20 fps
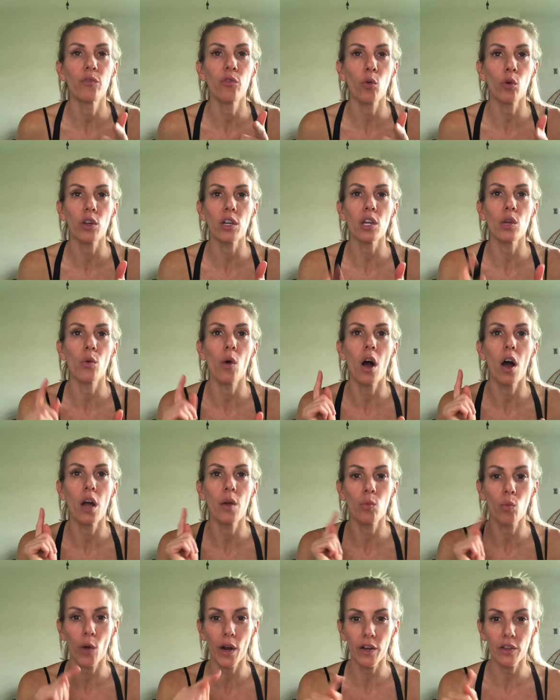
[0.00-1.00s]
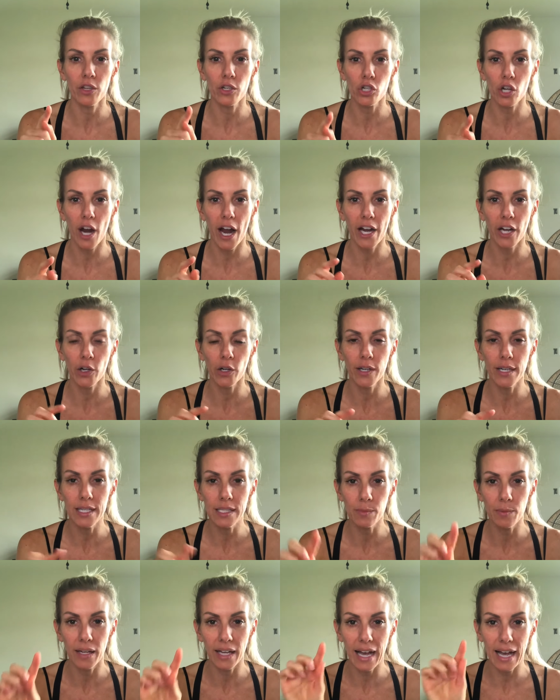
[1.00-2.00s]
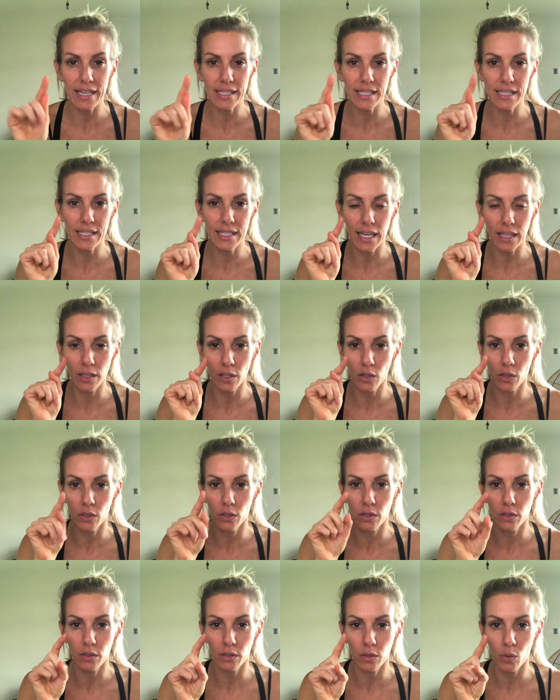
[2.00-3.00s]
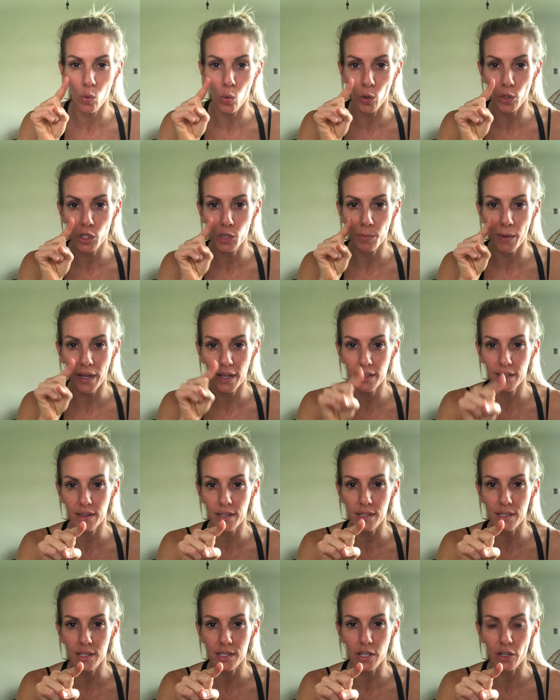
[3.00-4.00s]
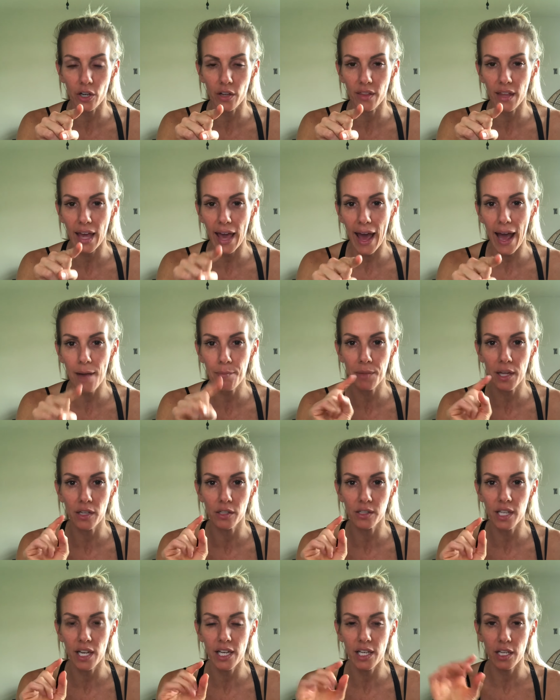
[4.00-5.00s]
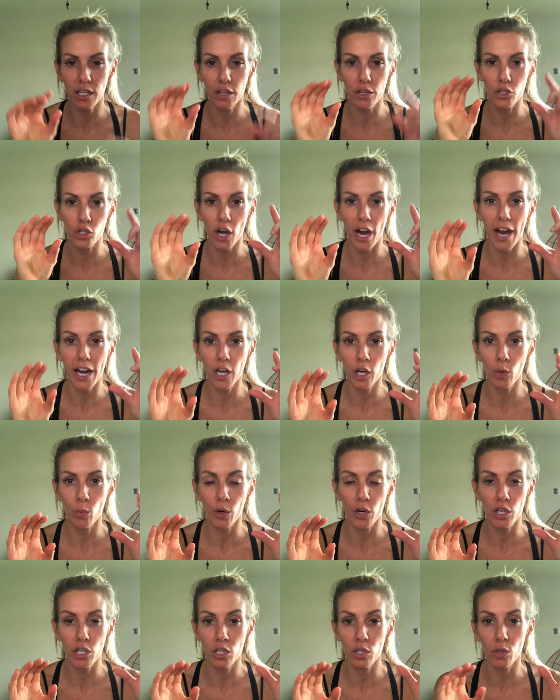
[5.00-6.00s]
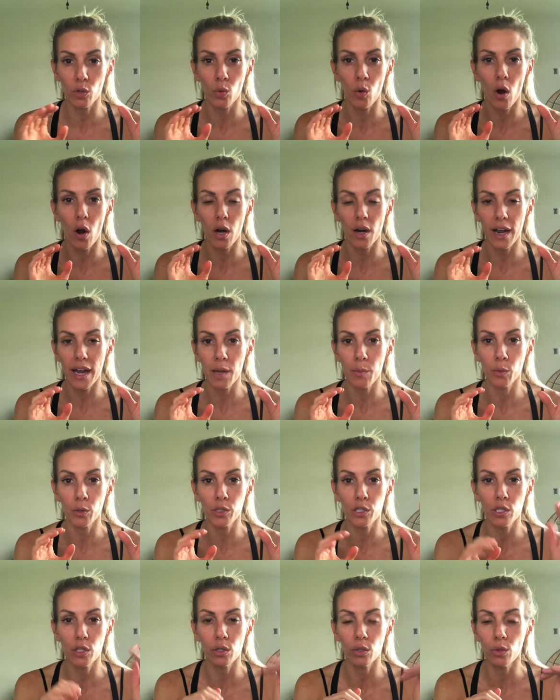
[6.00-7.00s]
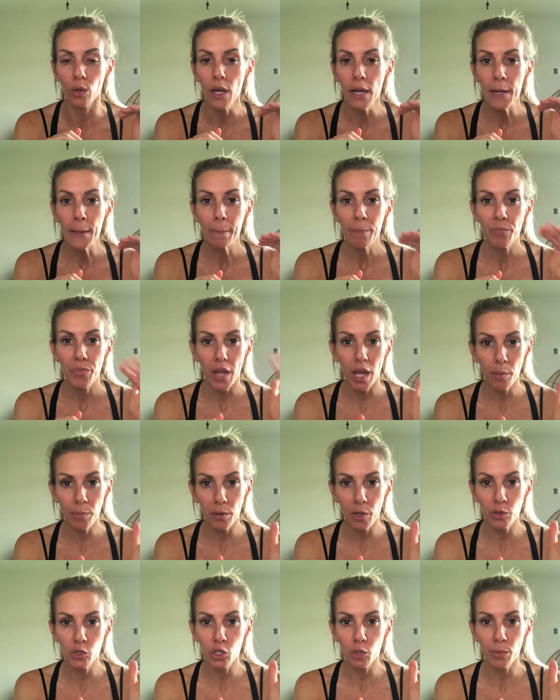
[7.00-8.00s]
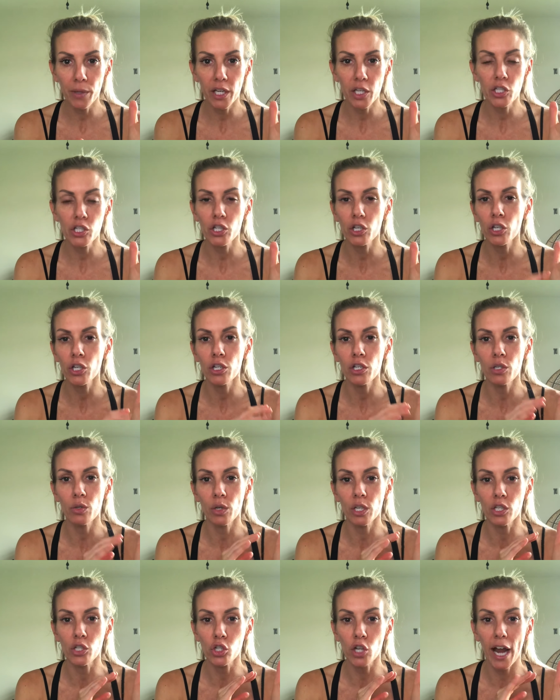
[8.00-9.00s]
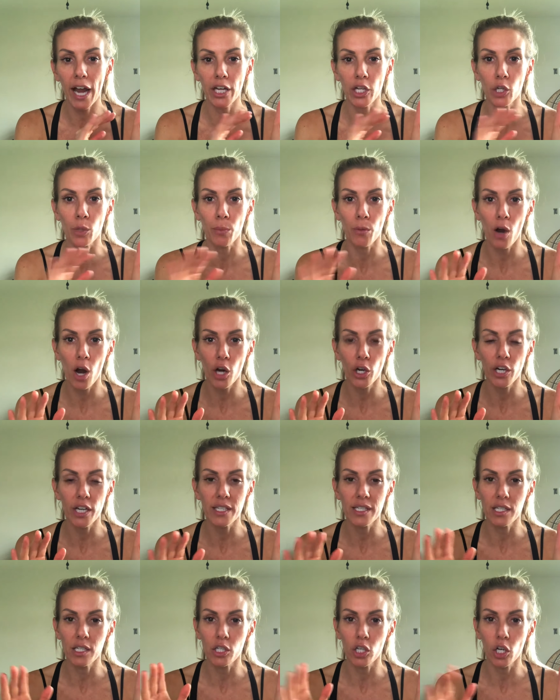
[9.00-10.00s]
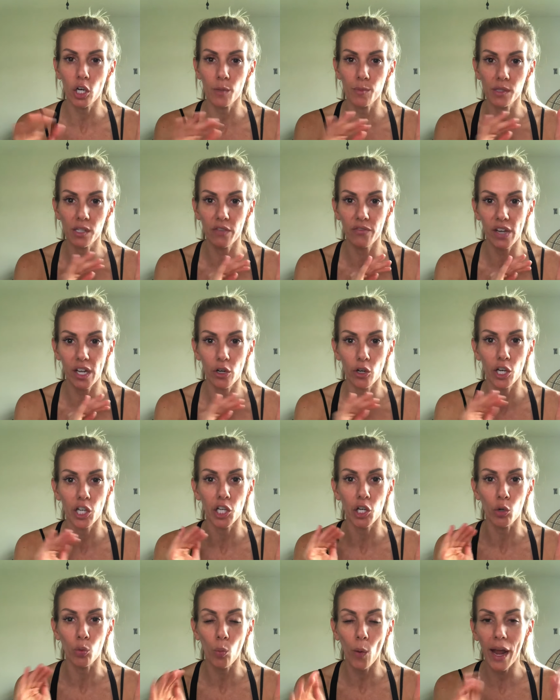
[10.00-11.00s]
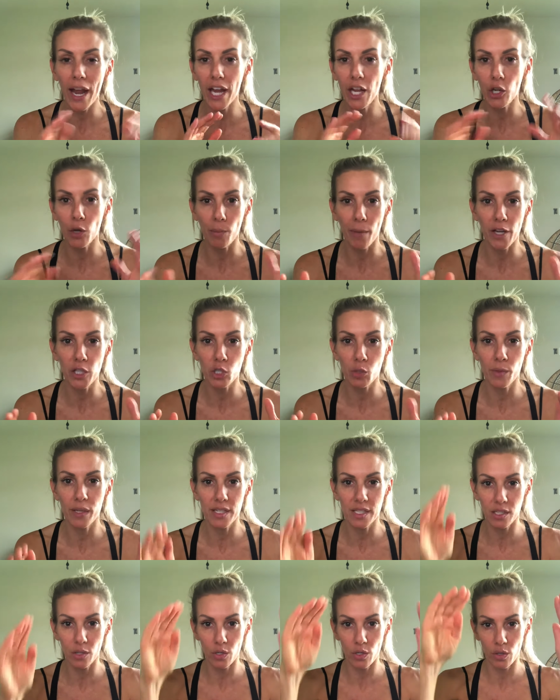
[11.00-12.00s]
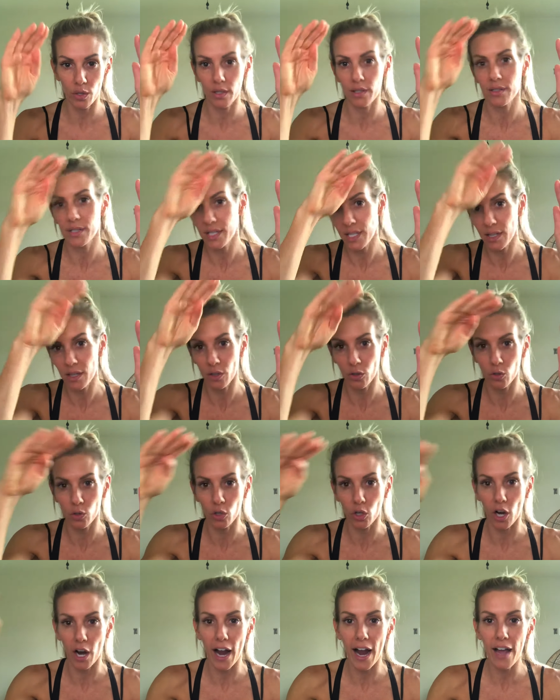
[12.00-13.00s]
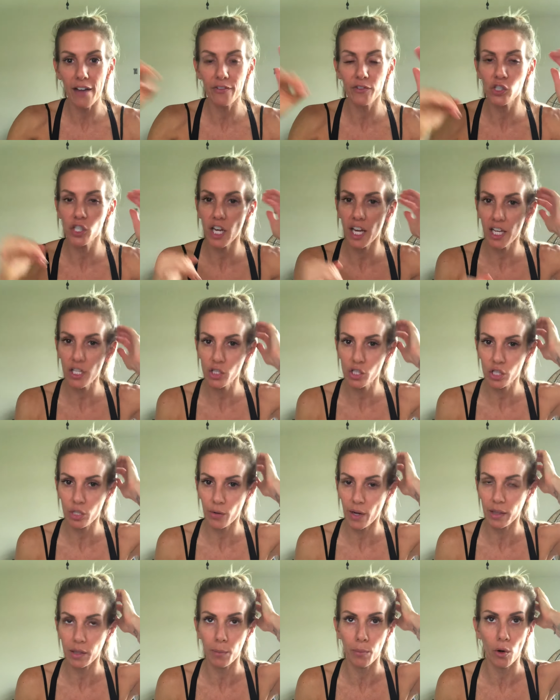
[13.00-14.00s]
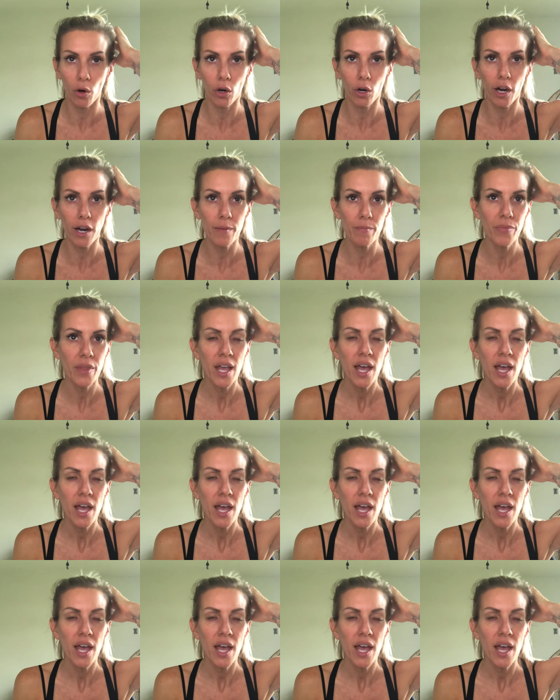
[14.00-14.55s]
for you on where the tracker is, but guys, it's that little orange button at the center of the app that'll take you to the tracker where you are able to upload your picture. You can track your progress in terms of entering your weight, your measurements, so you can see the little graph change throughout the program.